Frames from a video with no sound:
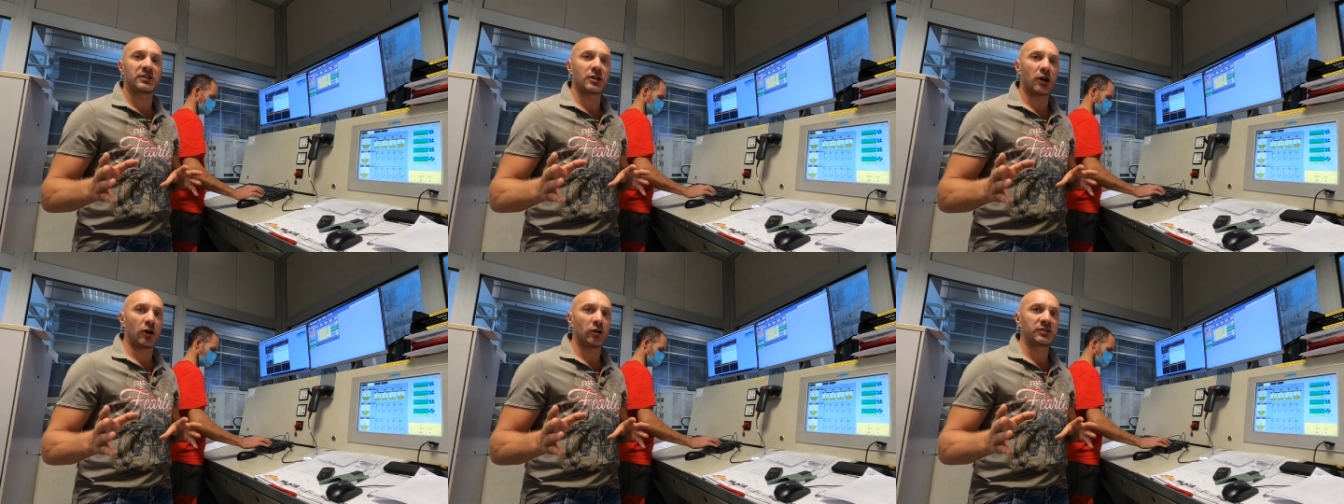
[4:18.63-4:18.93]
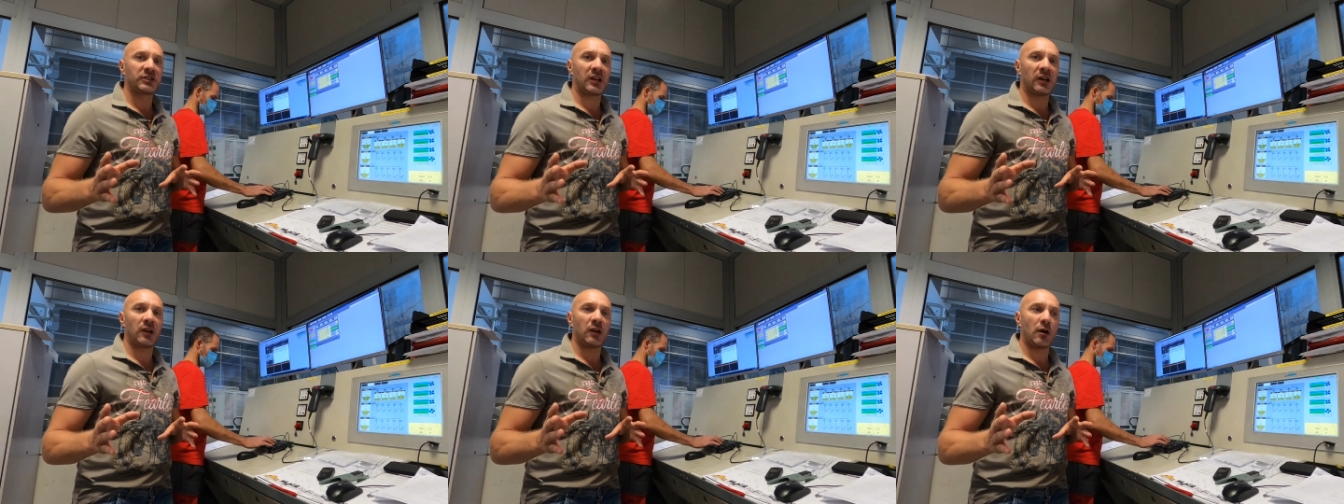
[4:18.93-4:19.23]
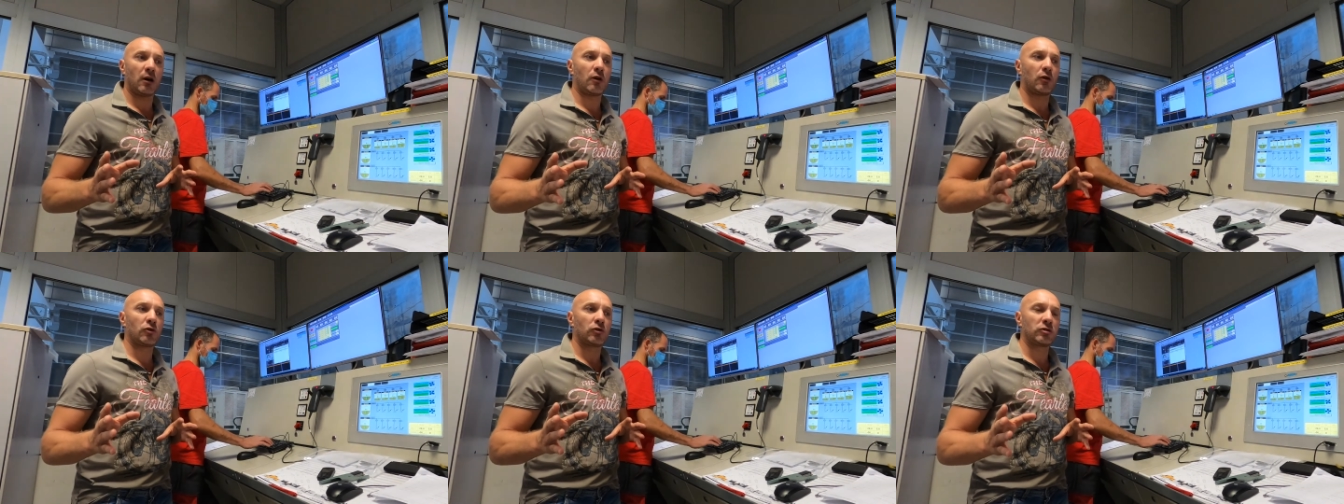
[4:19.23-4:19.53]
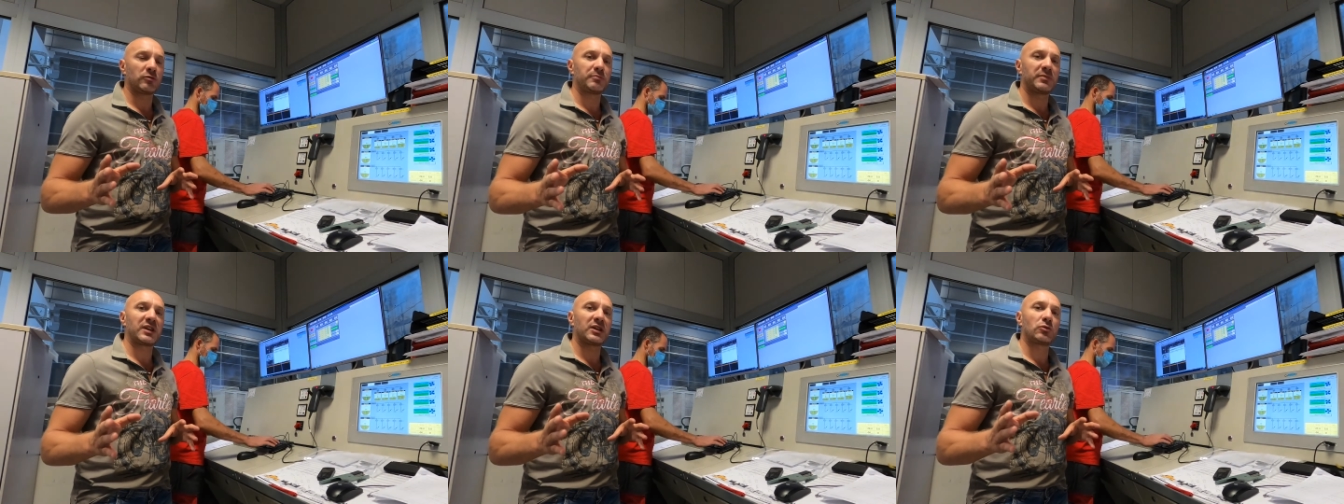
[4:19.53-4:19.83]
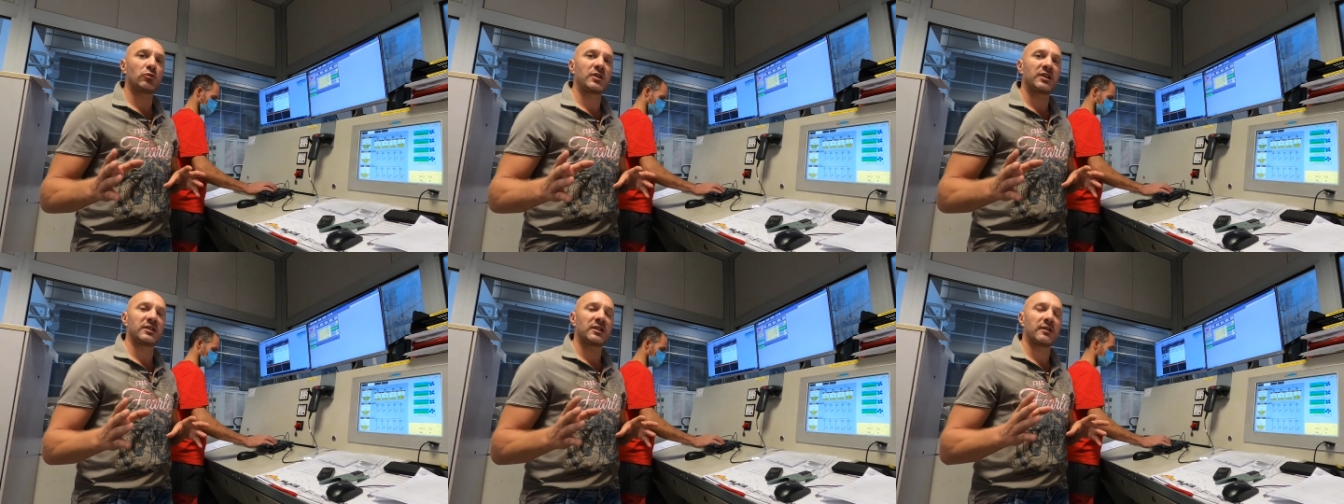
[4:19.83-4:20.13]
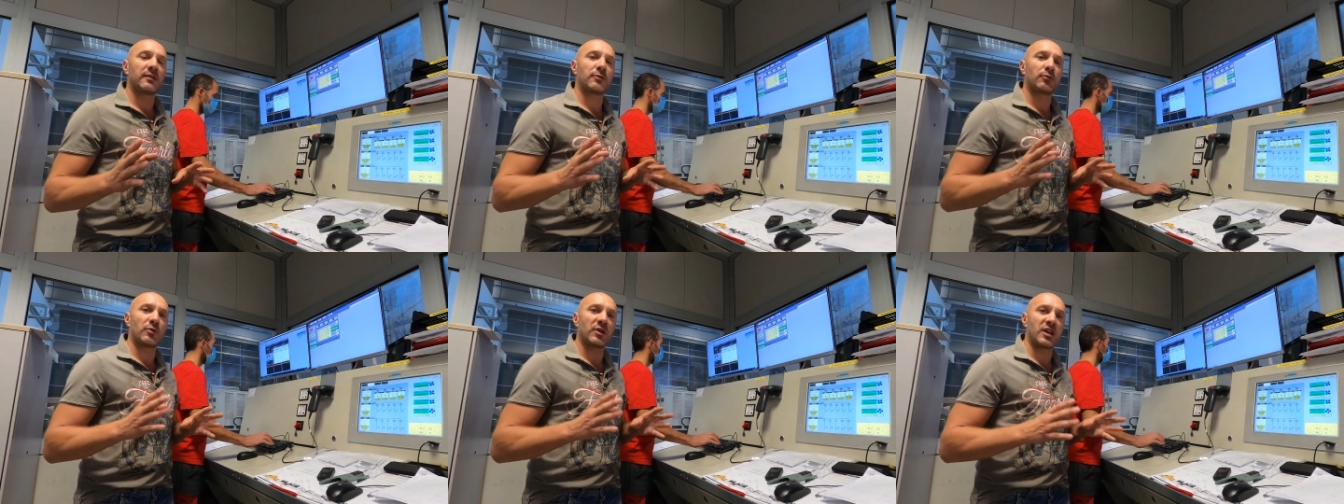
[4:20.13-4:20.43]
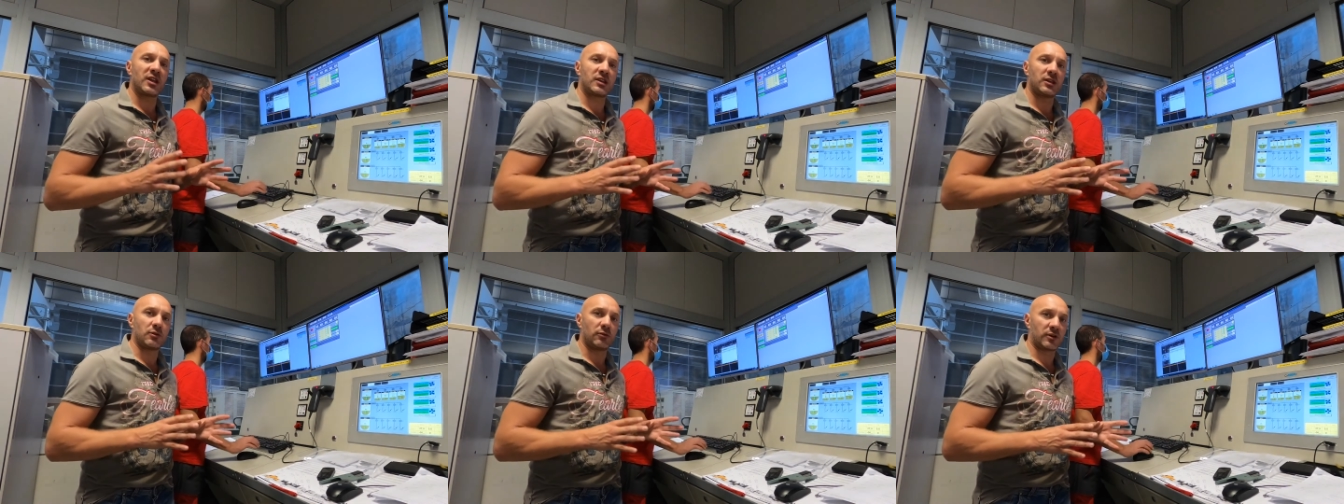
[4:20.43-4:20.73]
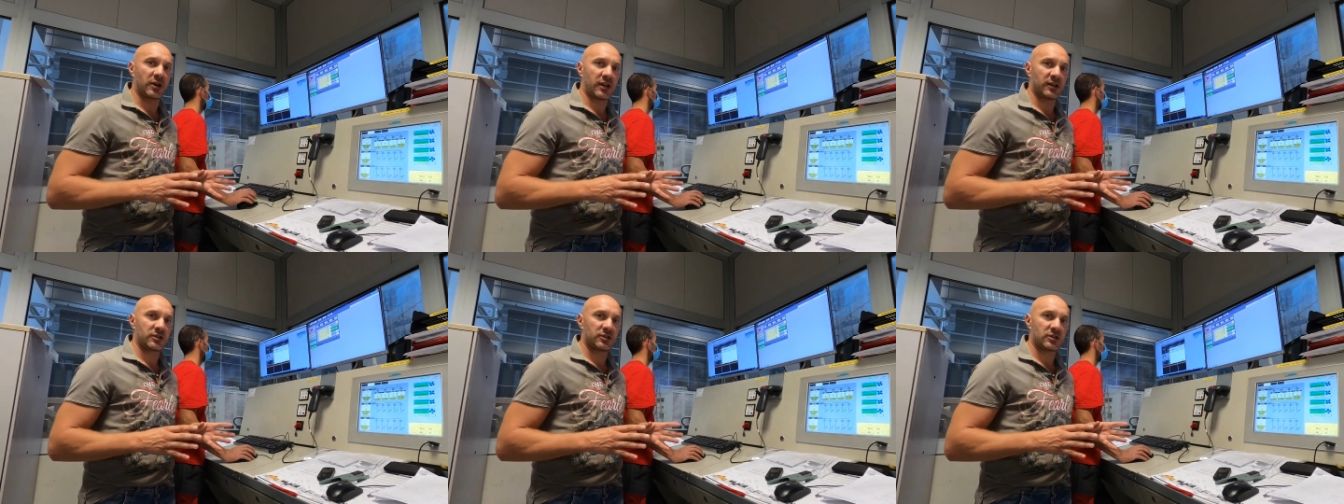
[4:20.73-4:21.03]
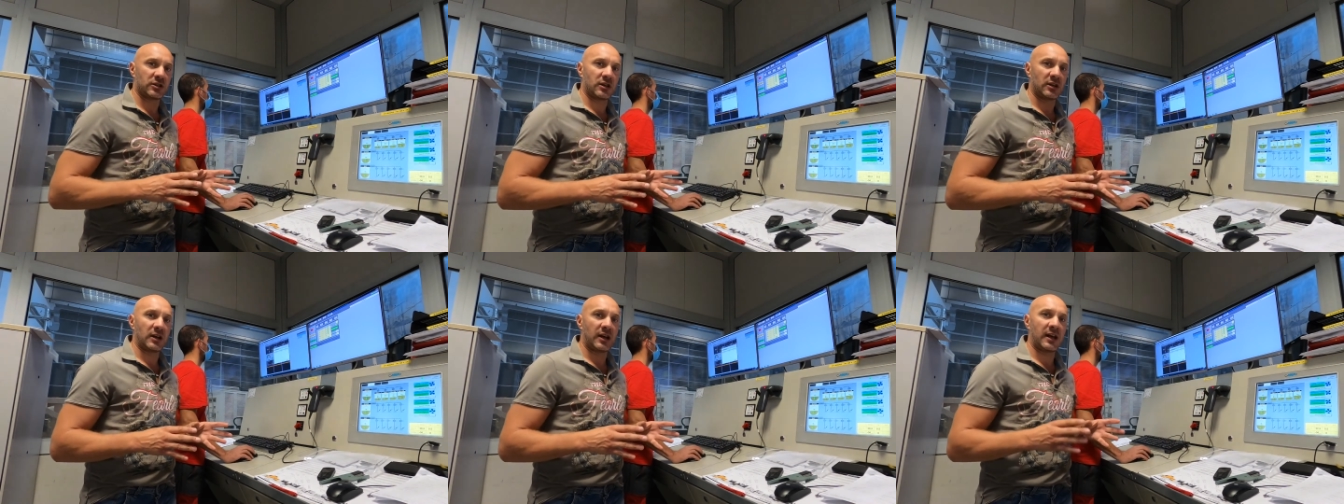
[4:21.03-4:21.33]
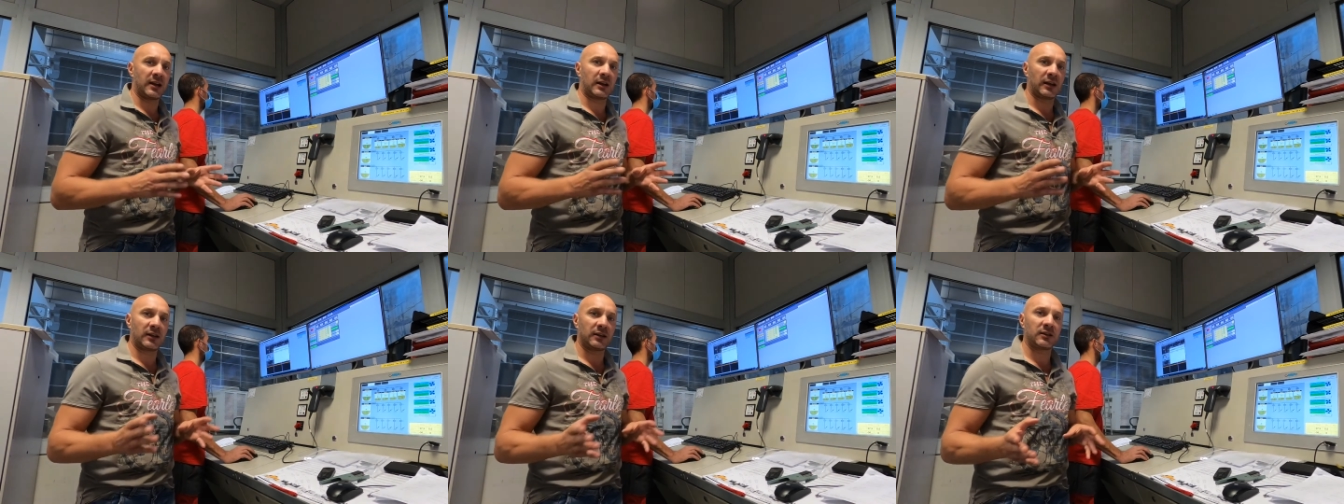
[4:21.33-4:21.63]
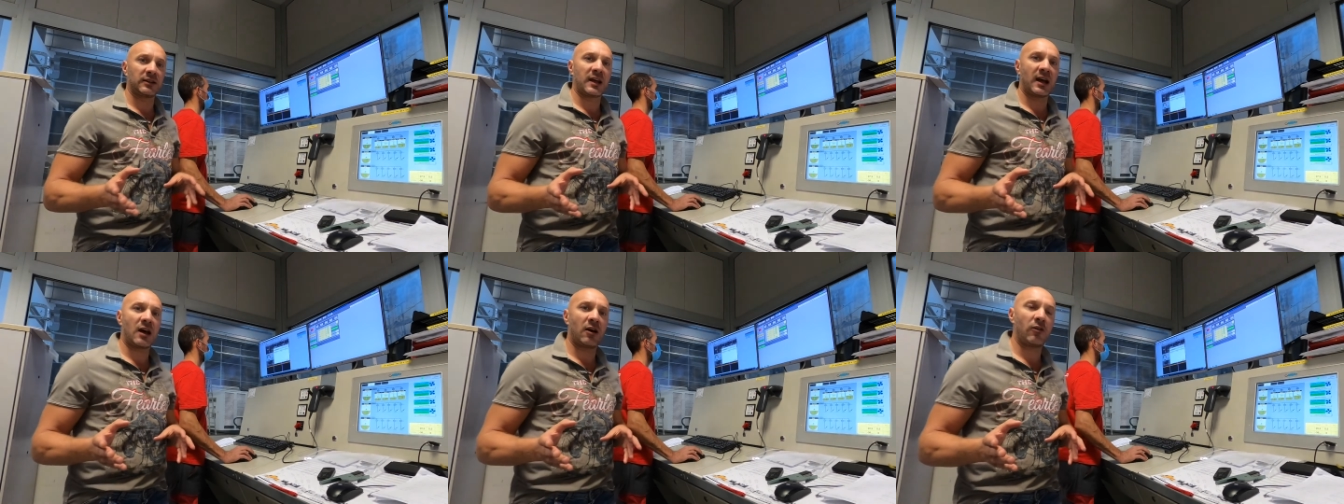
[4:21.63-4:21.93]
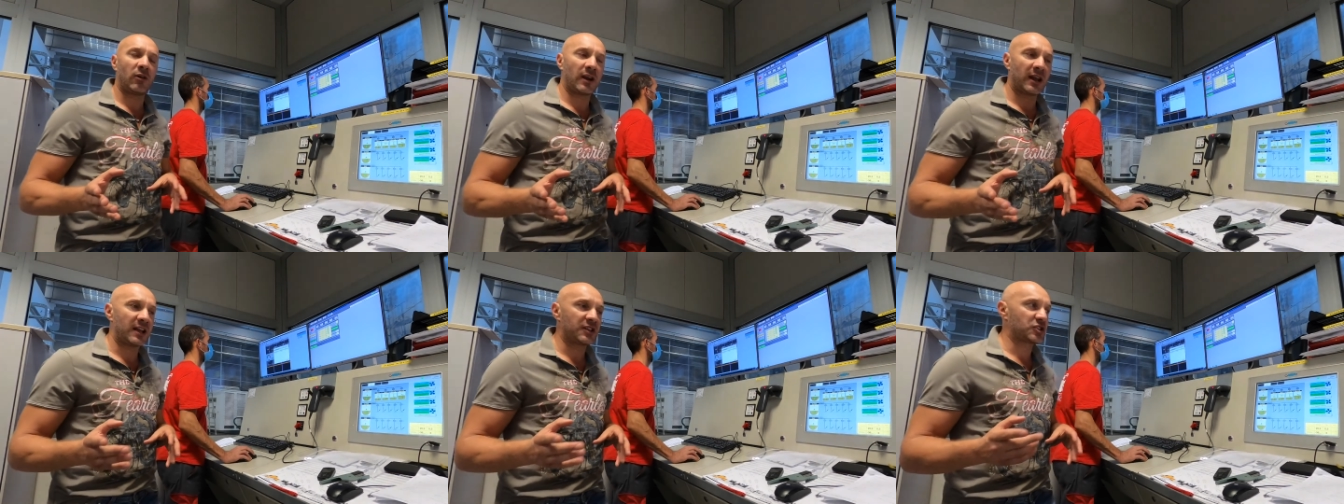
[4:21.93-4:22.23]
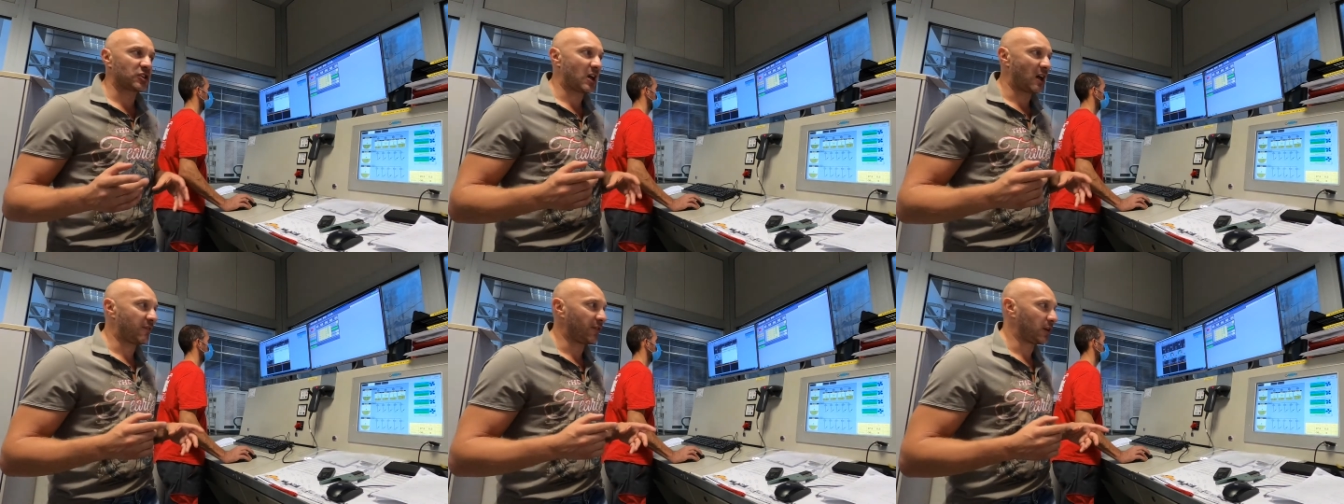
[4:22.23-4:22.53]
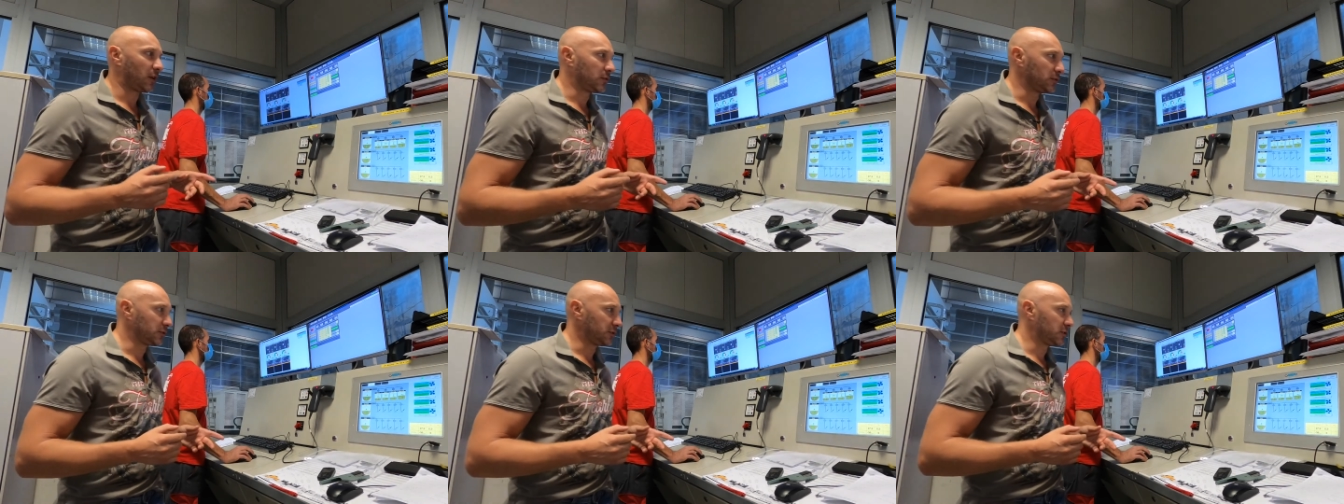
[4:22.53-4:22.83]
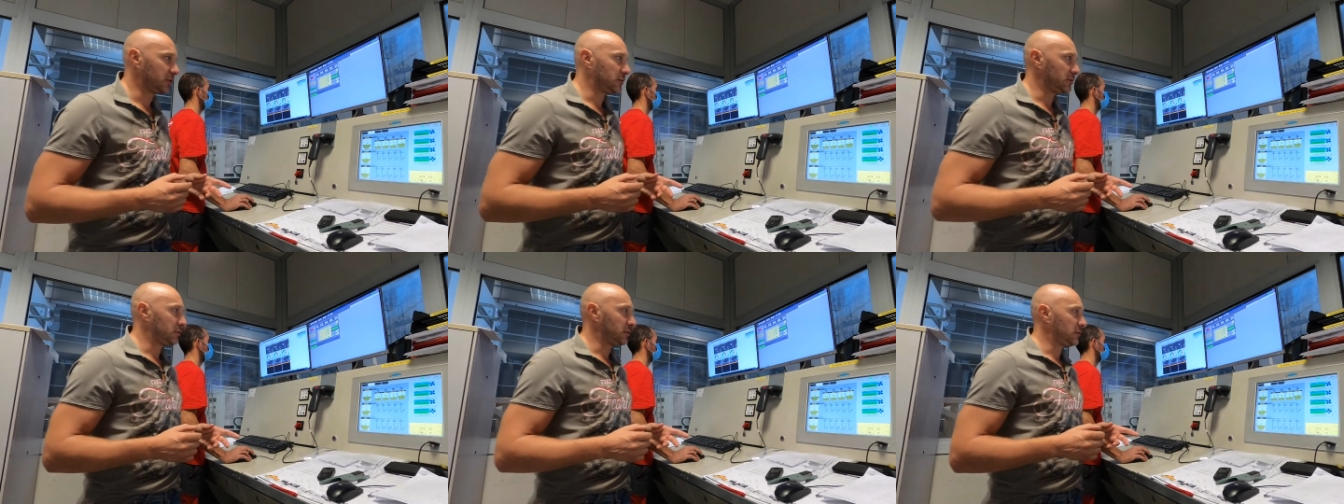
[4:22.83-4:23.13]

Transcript: the total load between the 3 units. And now let's have a look.